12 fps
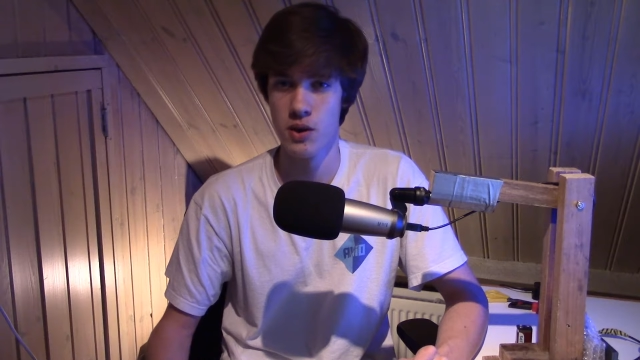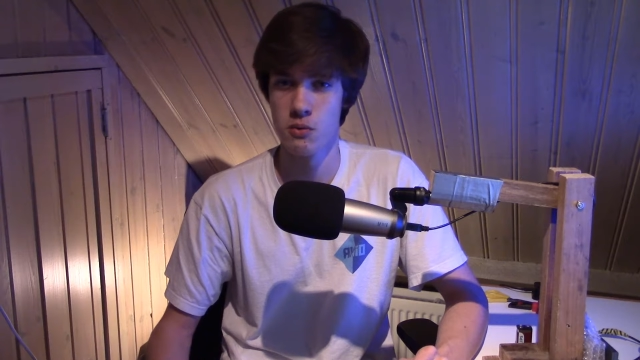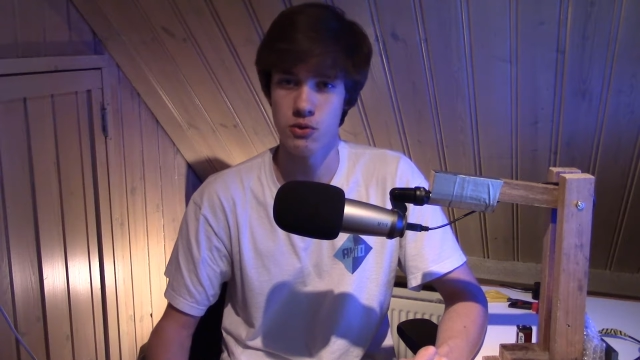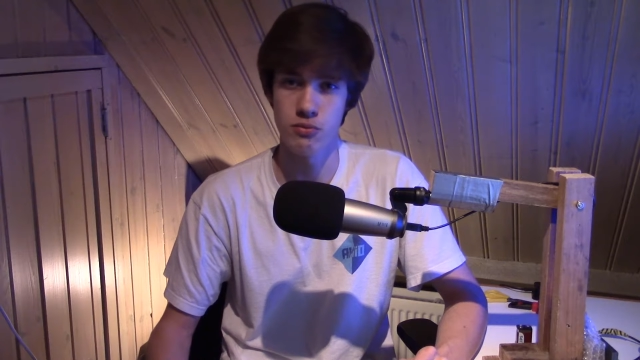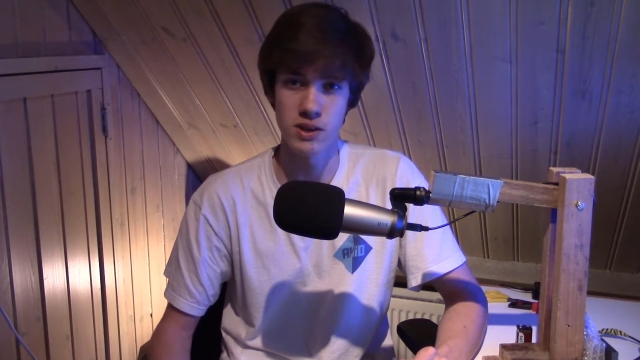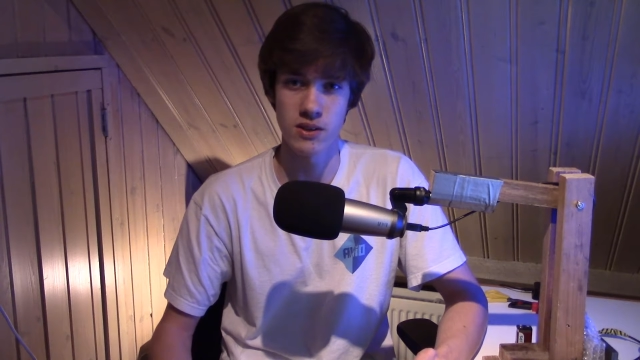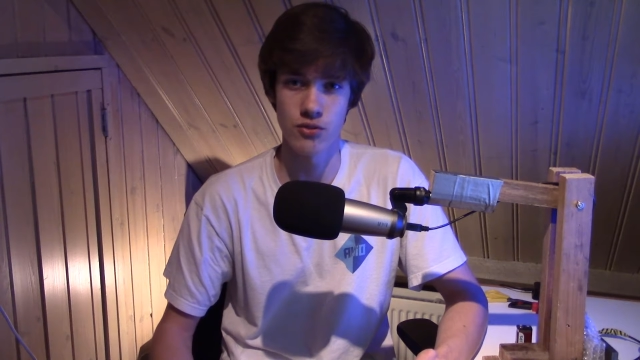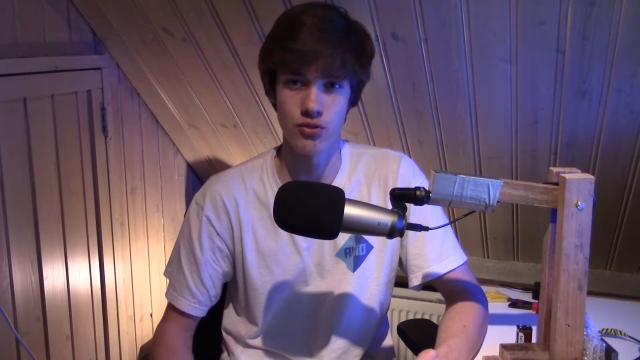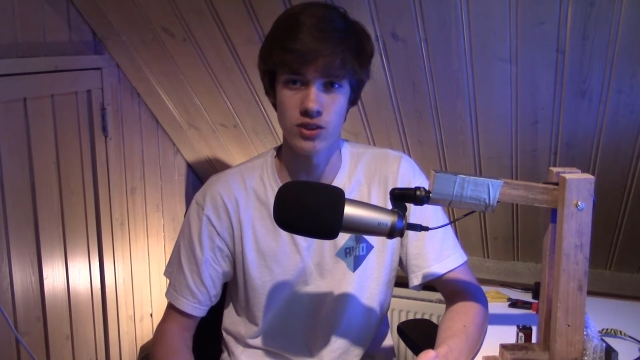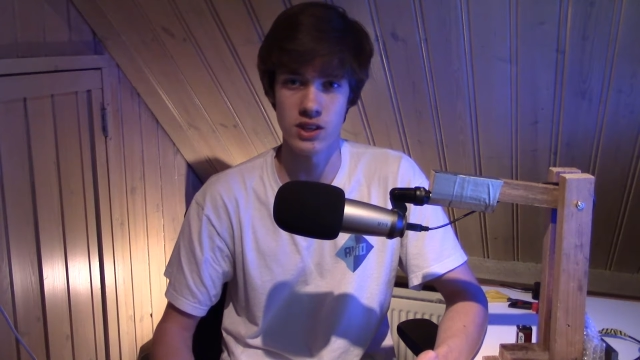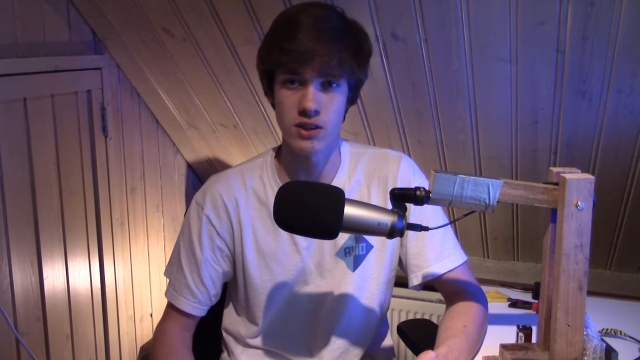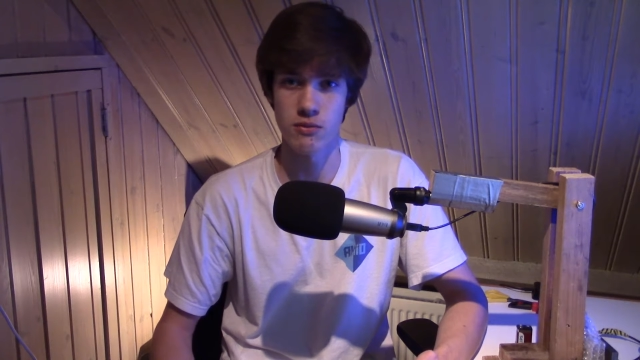which means
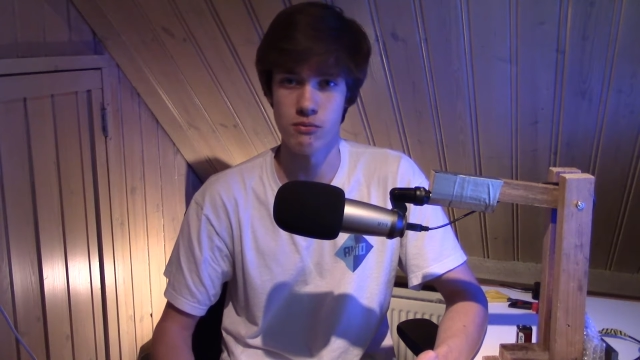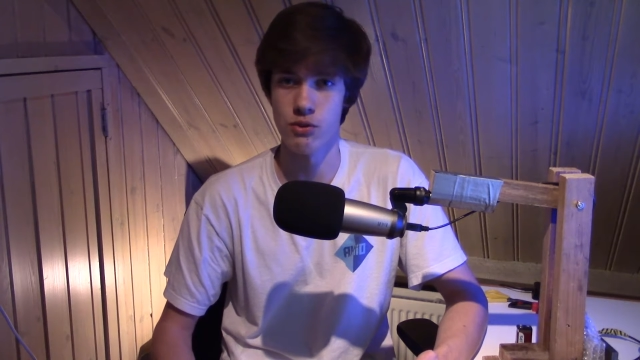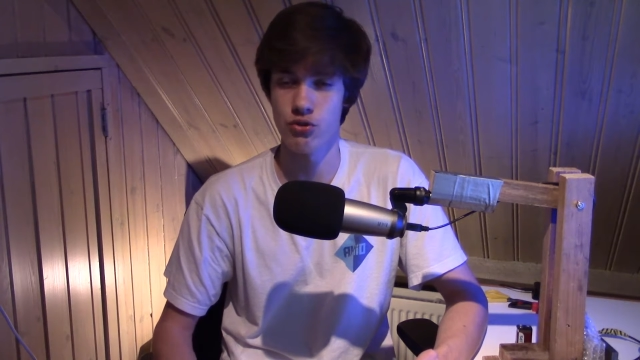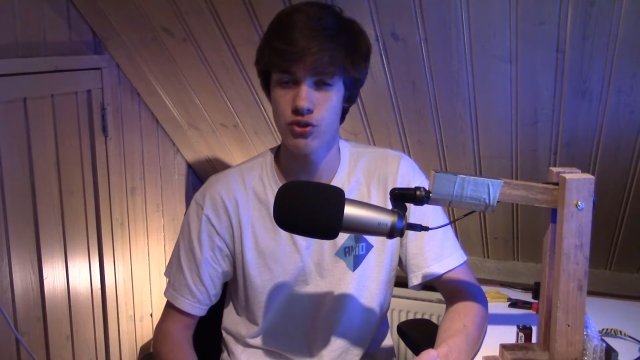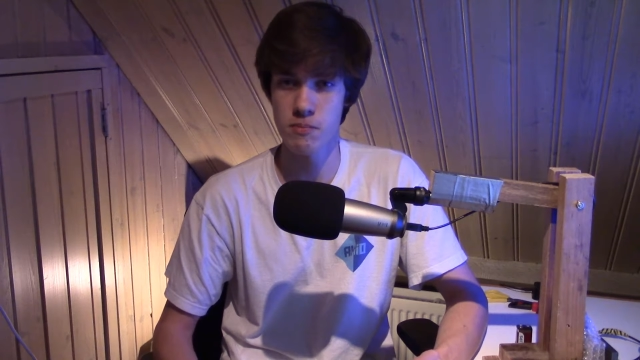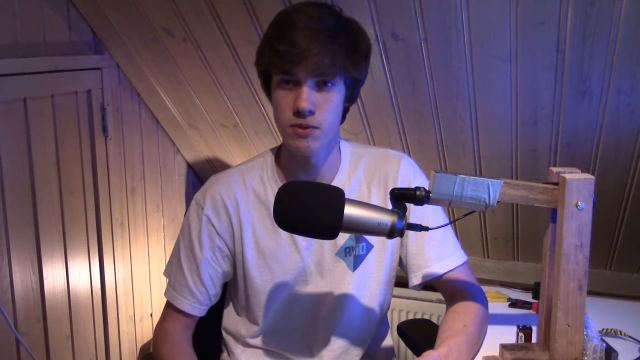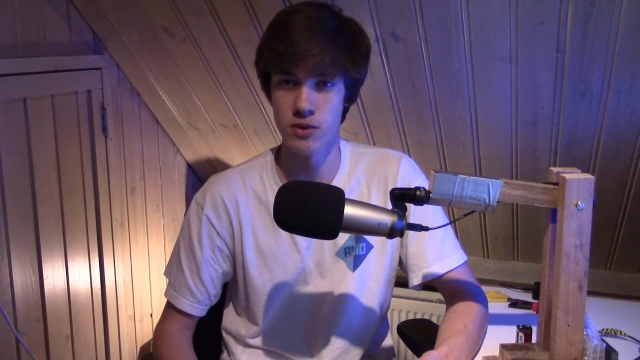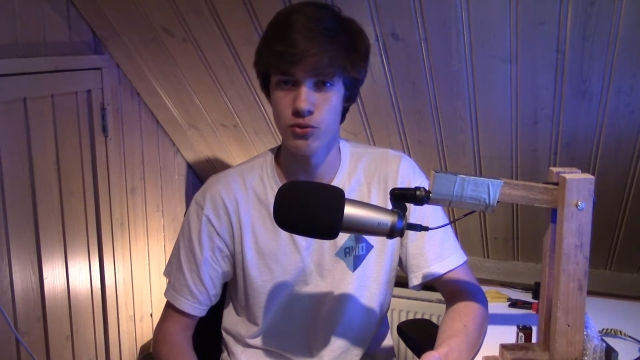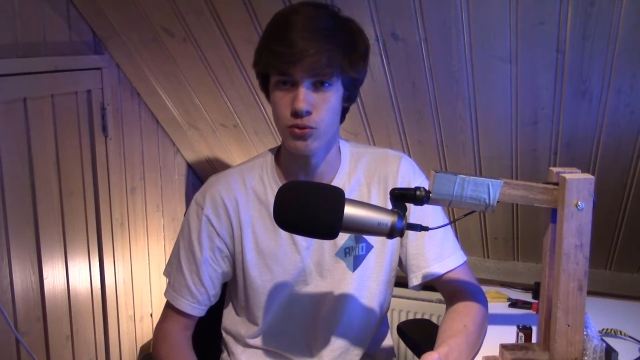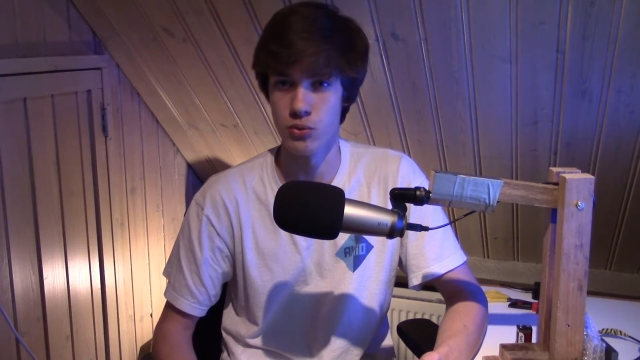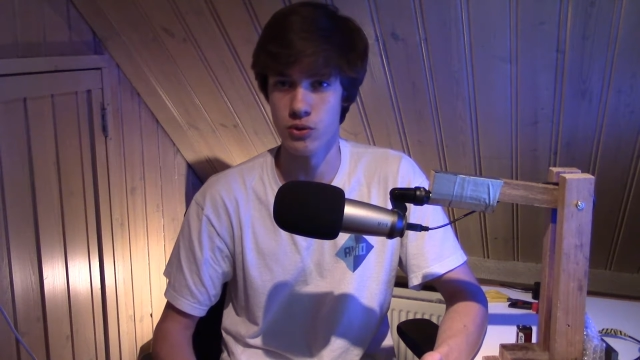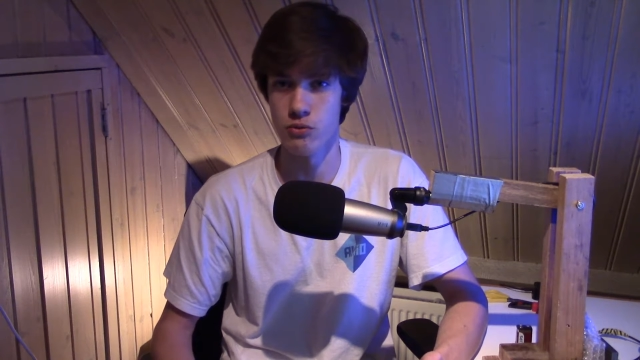the
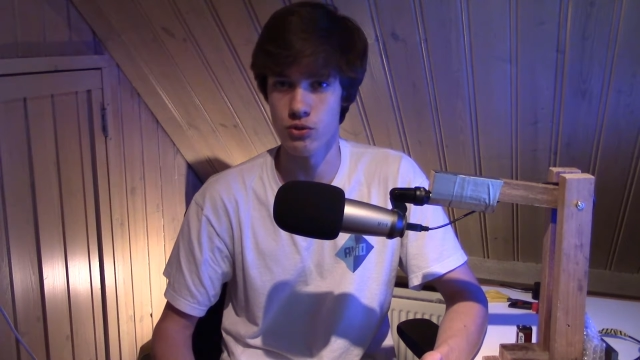recipient or the